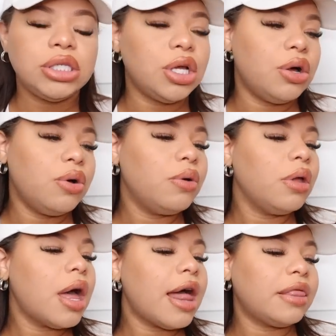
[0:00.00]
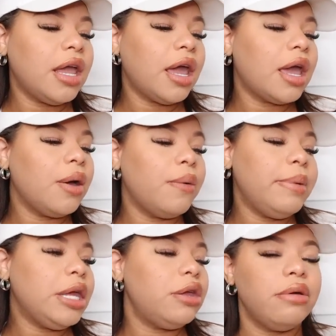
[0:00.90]
So I think it would
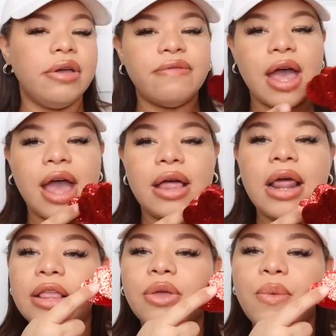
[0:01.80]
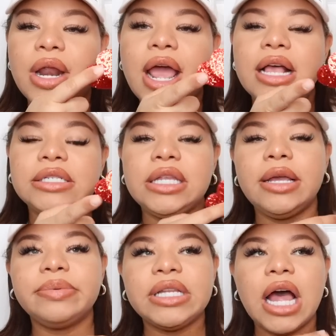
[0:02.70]
be cute if I had like the one that has
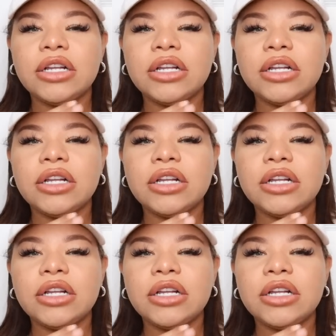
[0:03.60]
lips.